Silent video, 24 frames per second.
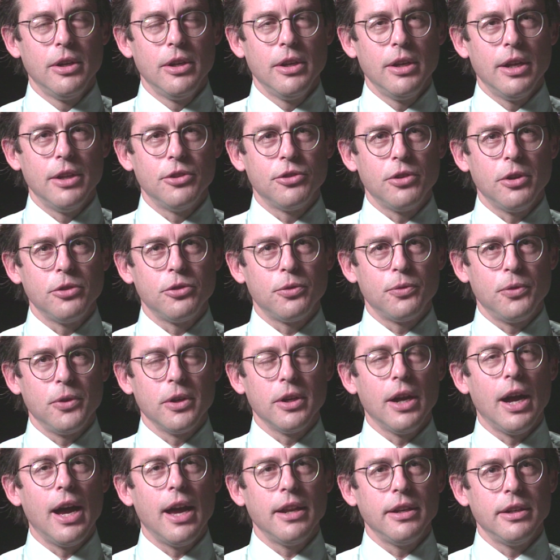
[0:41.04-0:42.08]
And so it's
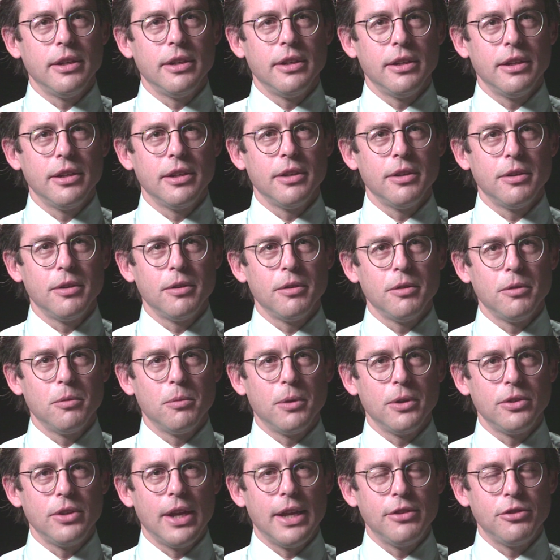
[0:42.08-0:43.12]
forgotten,
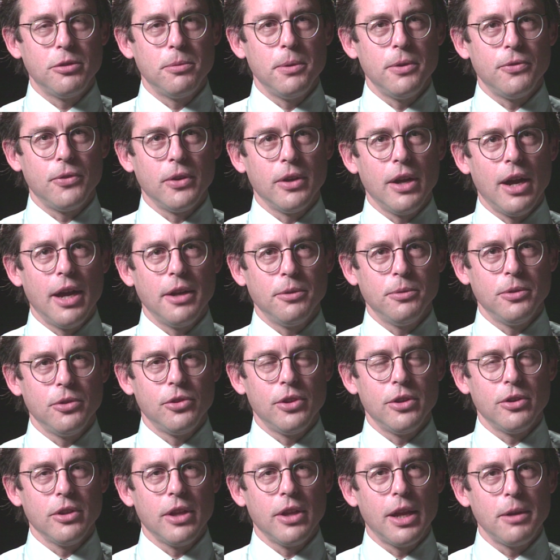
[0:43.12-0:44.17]
what tends to be forgotten was
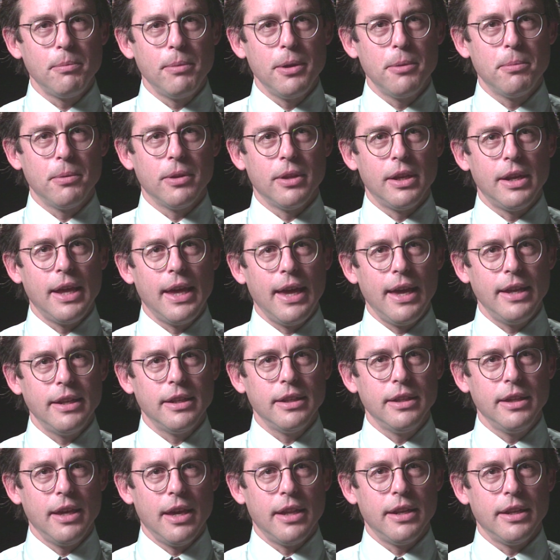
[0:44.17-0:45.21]
there were a lot of people that hated
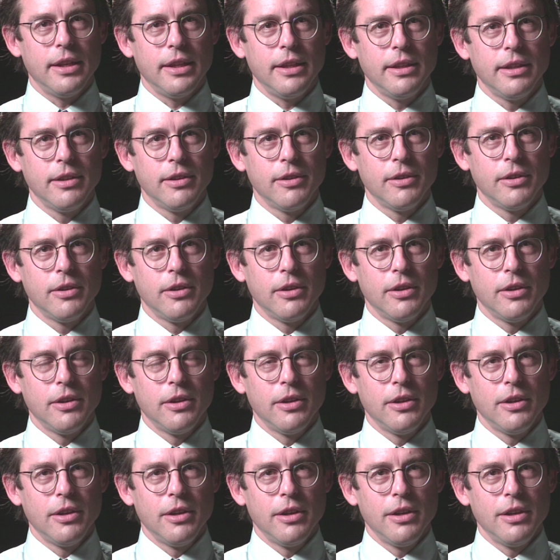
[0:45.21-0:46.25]
Kennedy.
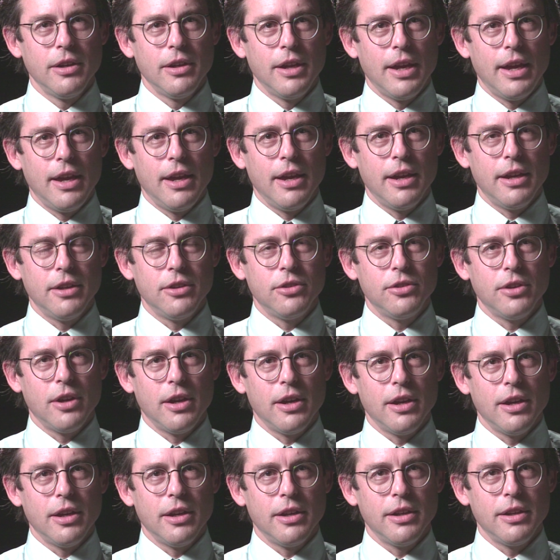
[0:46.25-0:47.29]

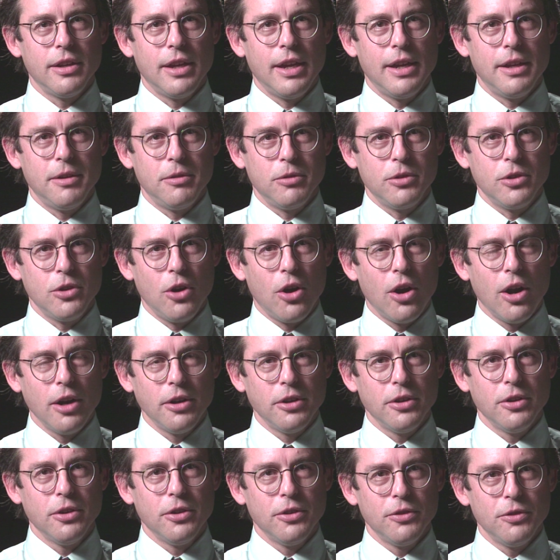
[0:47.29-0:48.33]
And
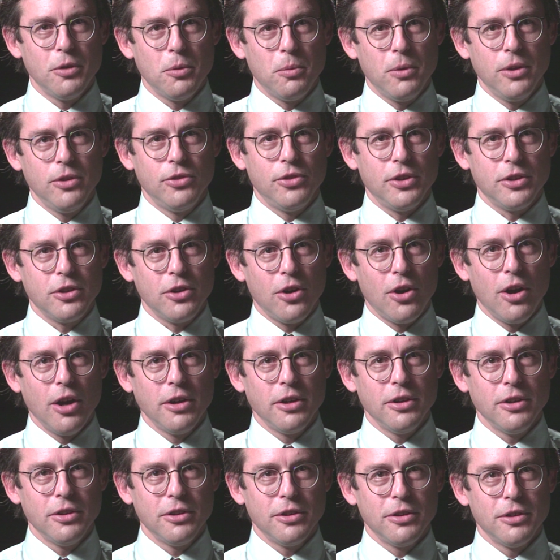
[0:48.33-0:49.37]
Carter, the ones that
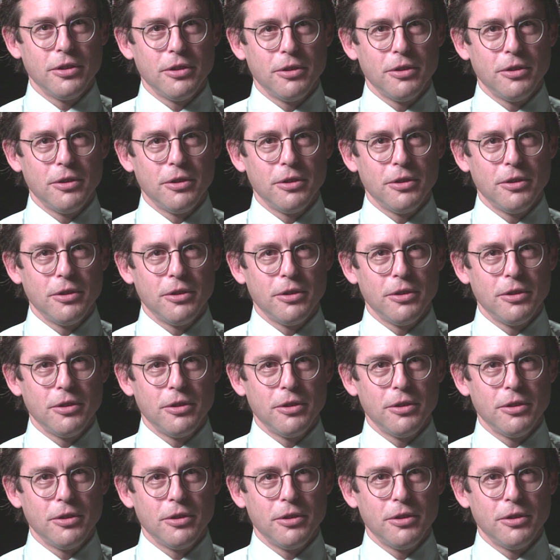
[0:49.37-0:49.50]
Carter